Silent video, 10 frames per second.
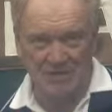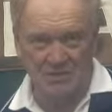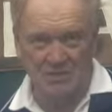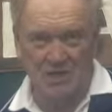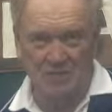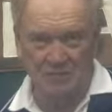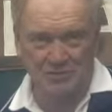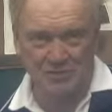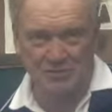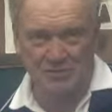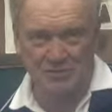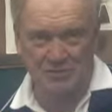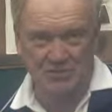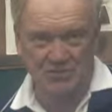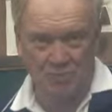This
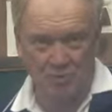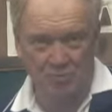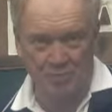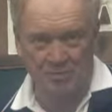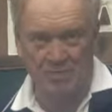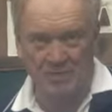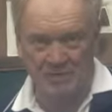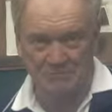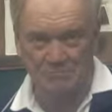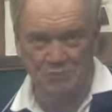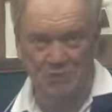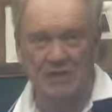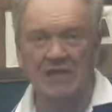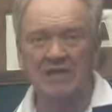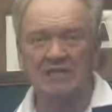opportunity is for public
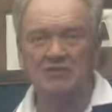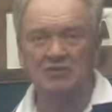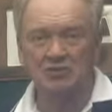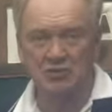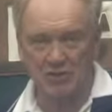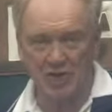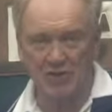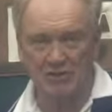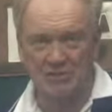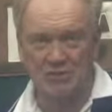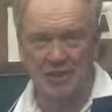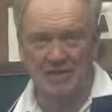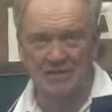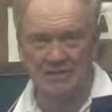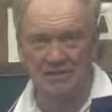input to share its
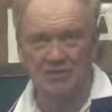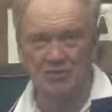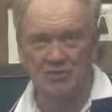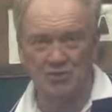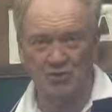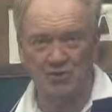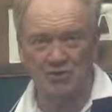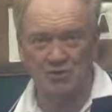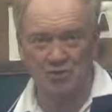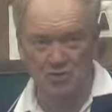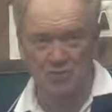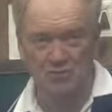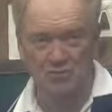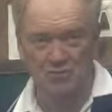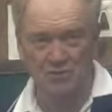ideas or
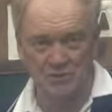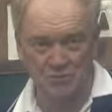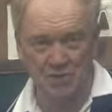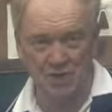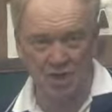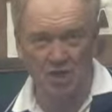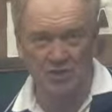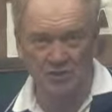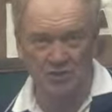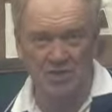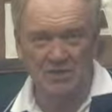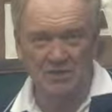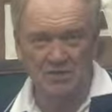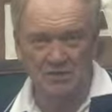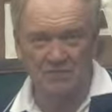concerns in regards
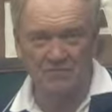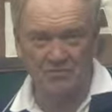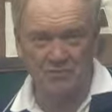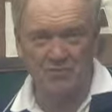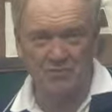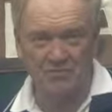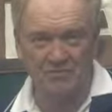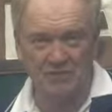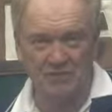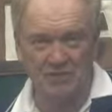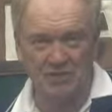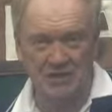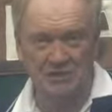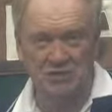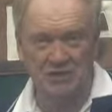to the future of
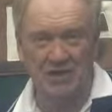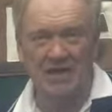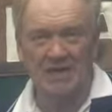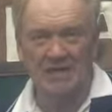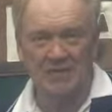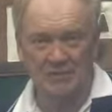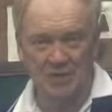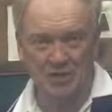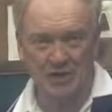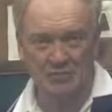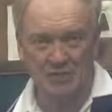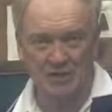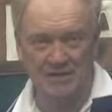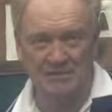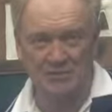education in the Campbell
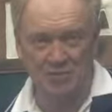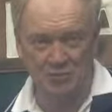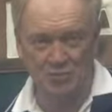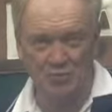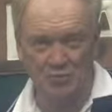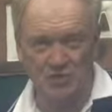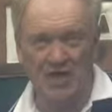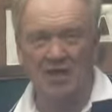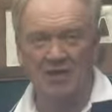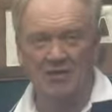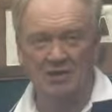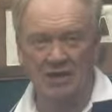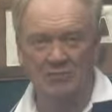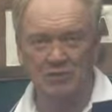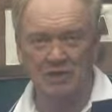County Schools. The
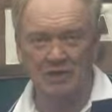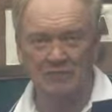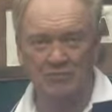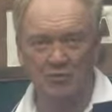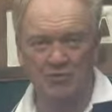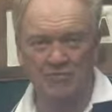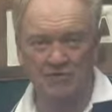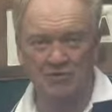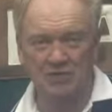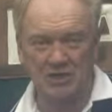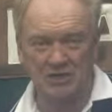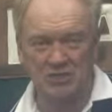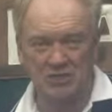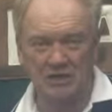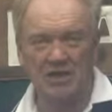Campbell County Board of
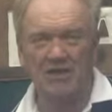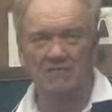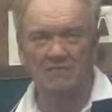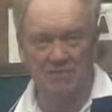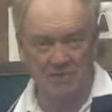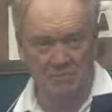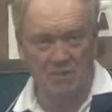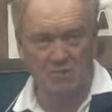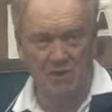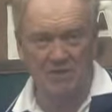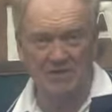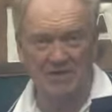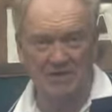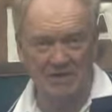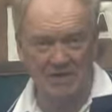Education,
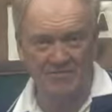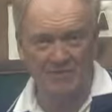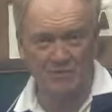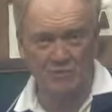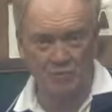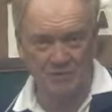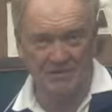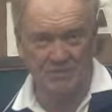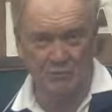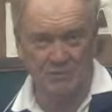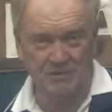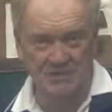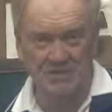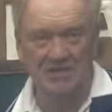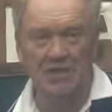February 11,
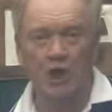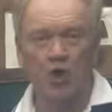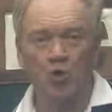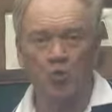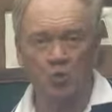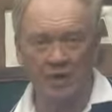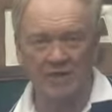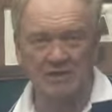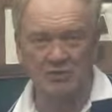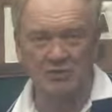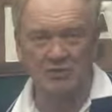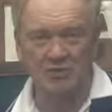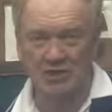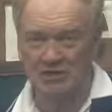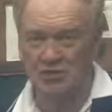2014, regular
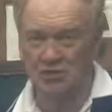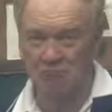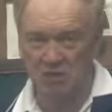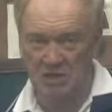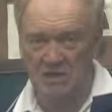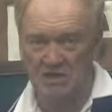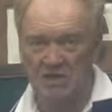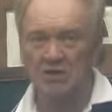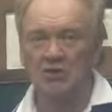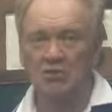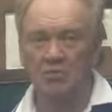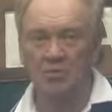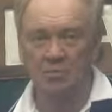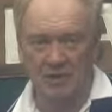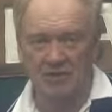session meeting
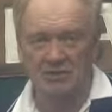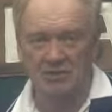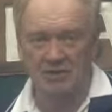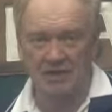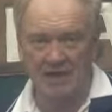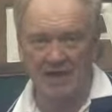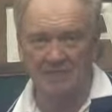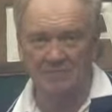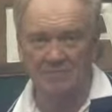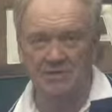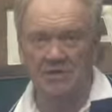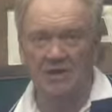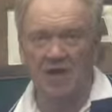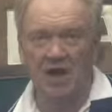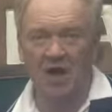will place the item
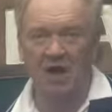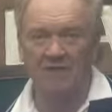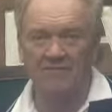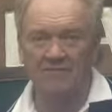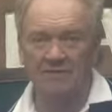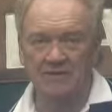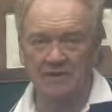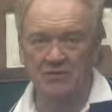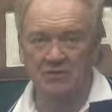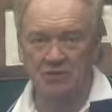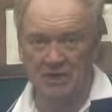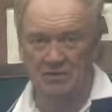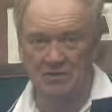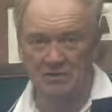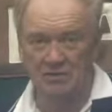of
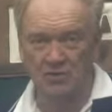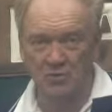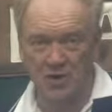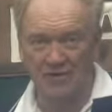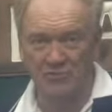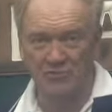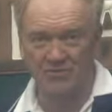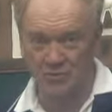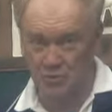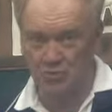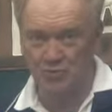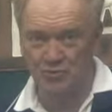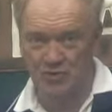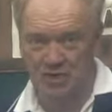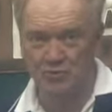extending the Director of
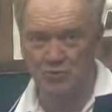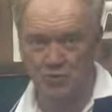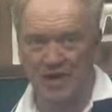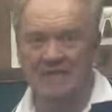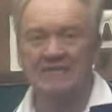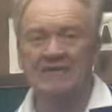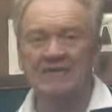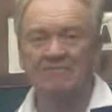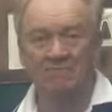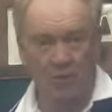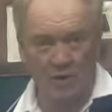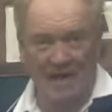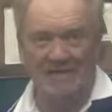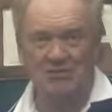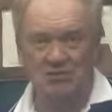Schools contract for
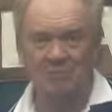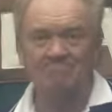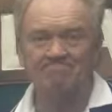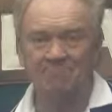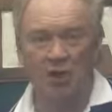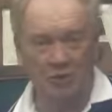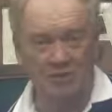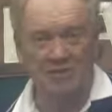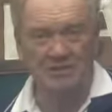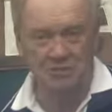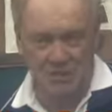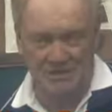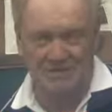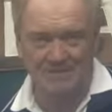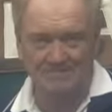action on the
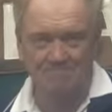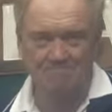agenda.